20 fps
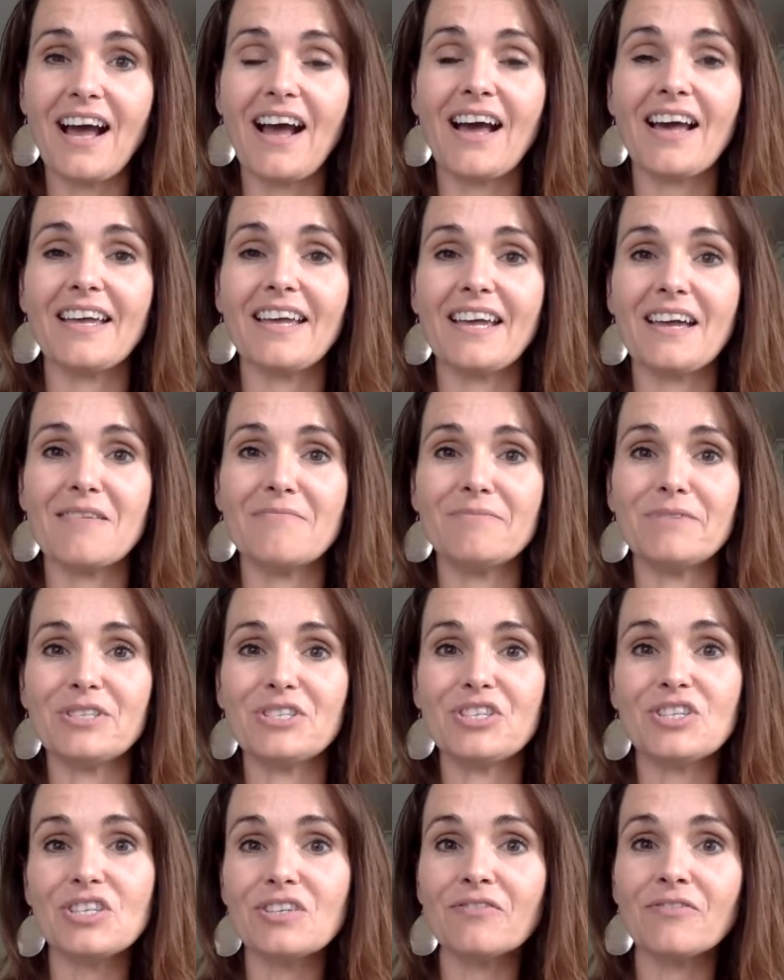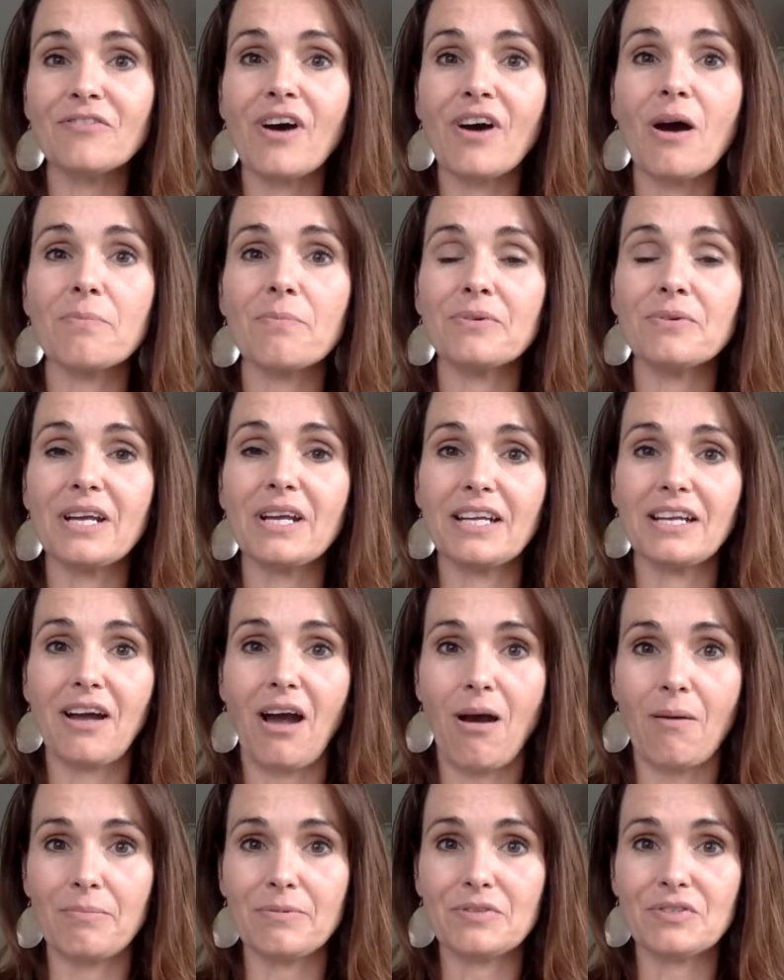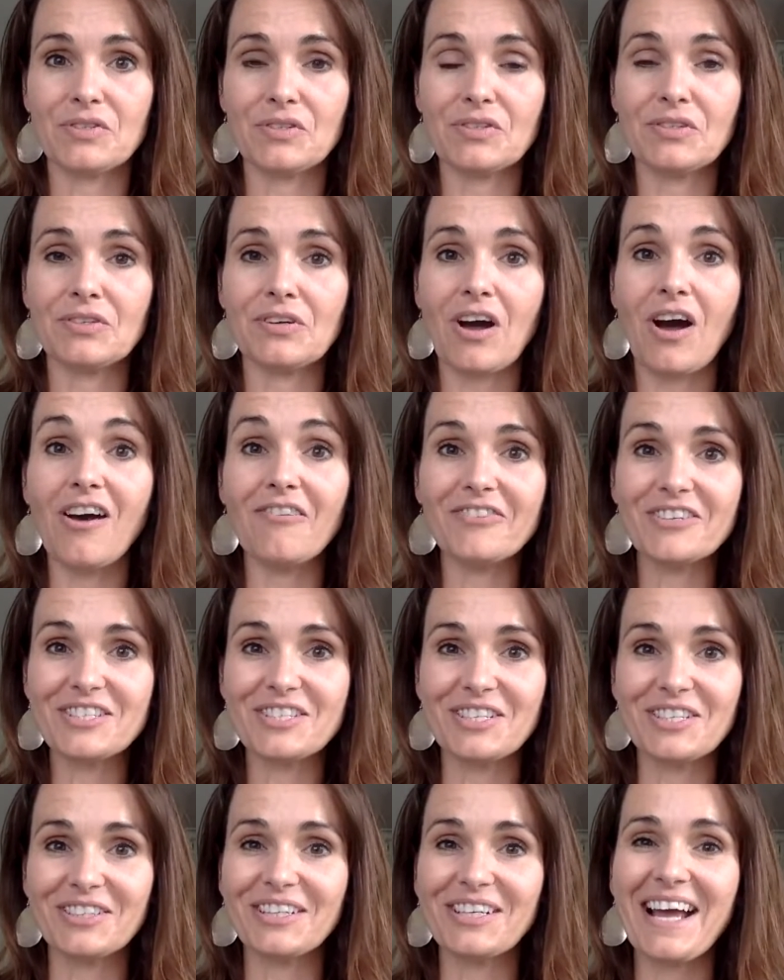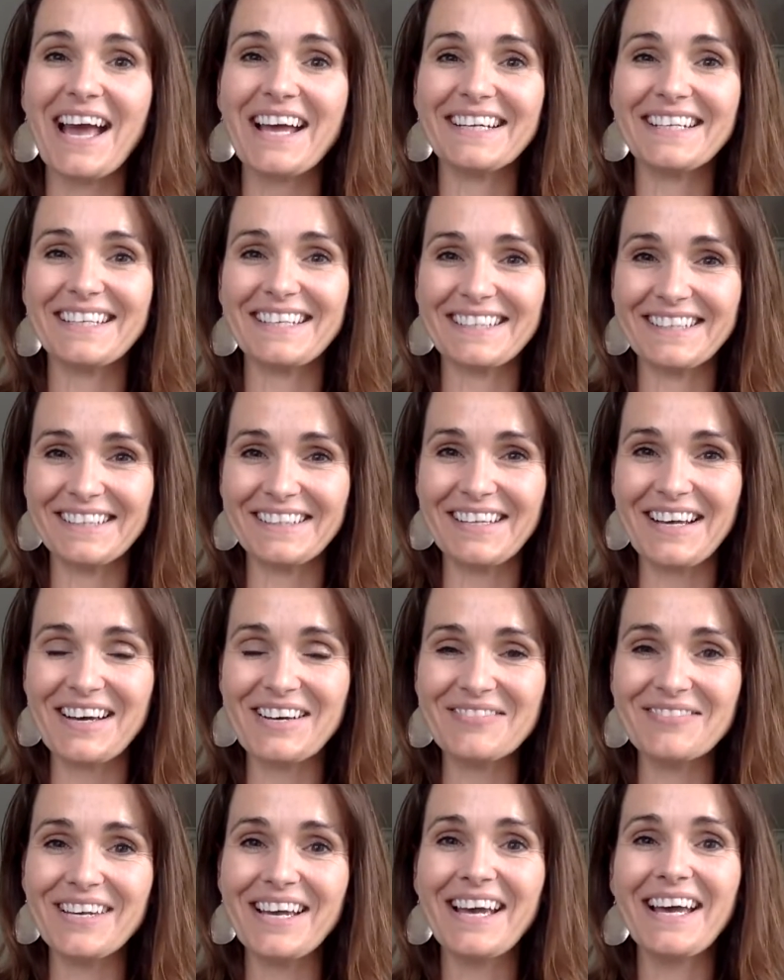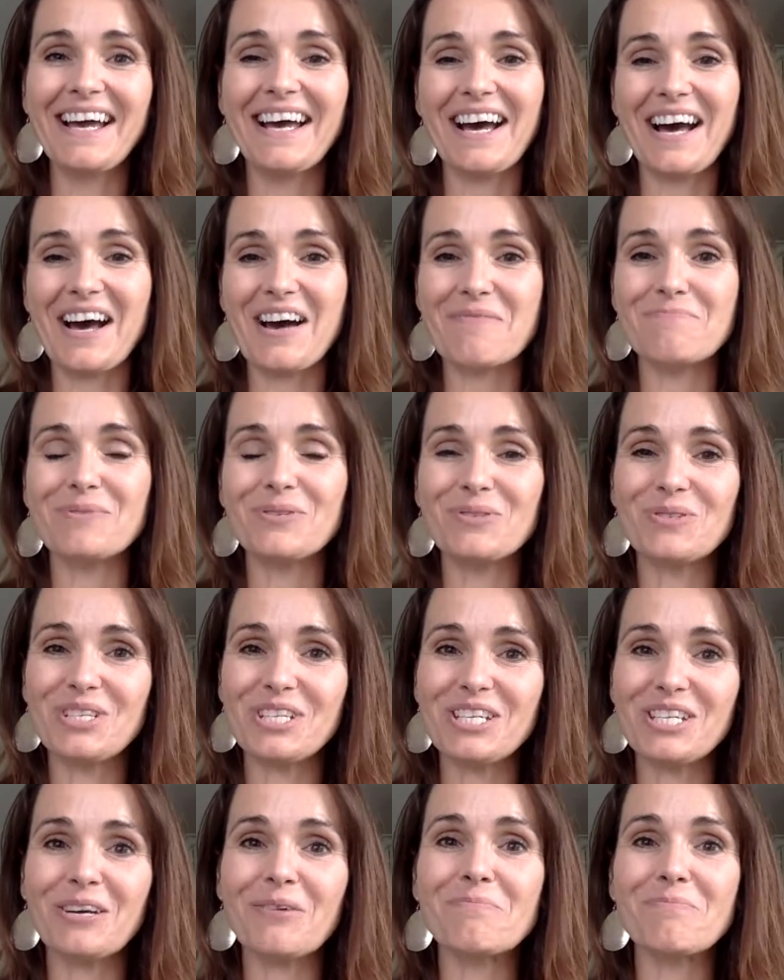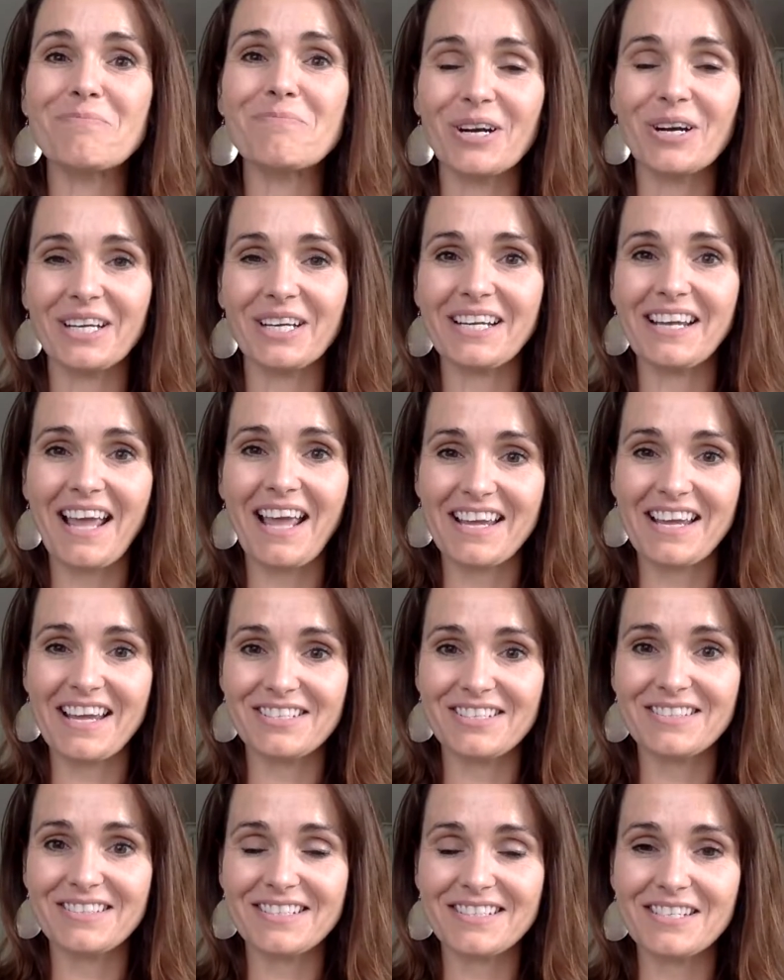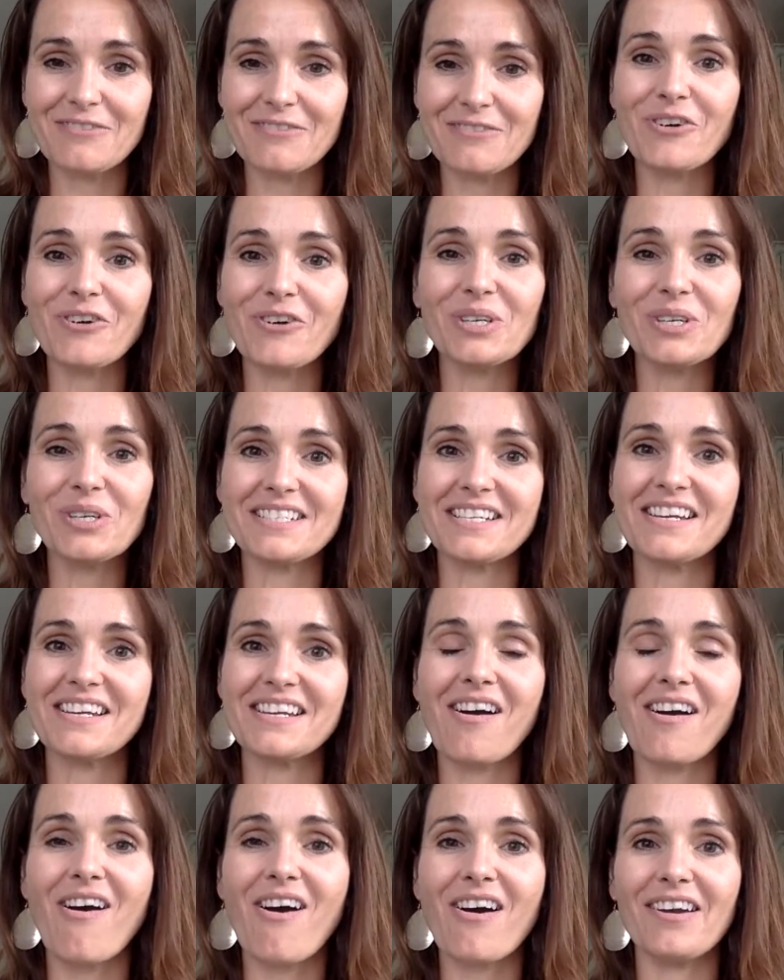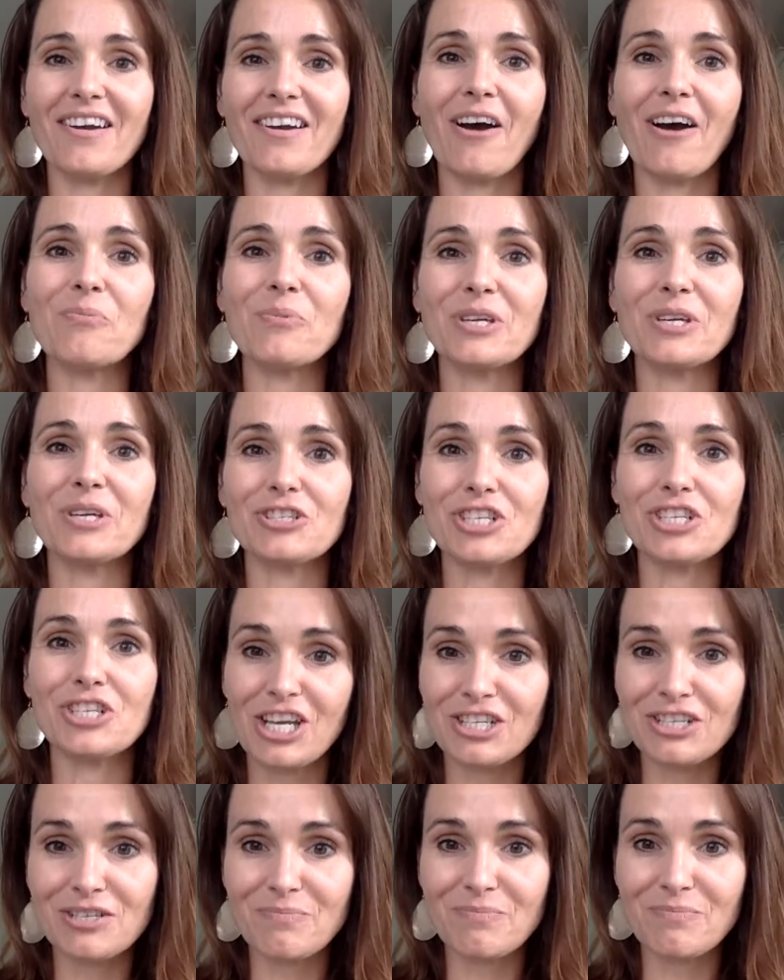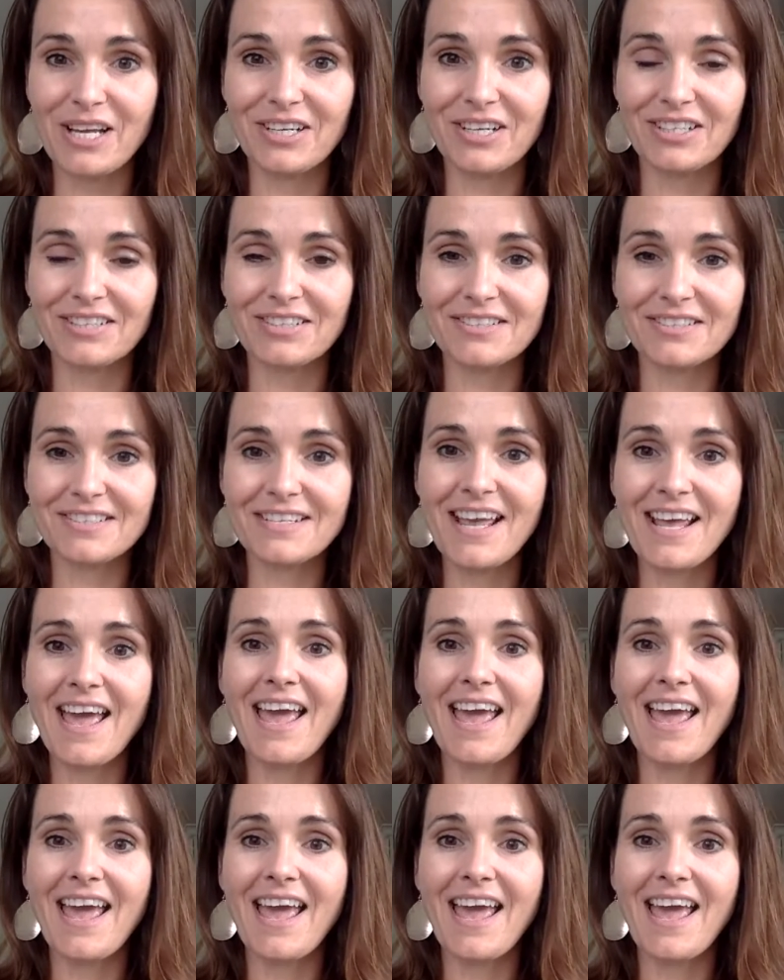I am the Chief Operating Officer at Kid Glove, a boutique marketing agency focusing on helping change makers.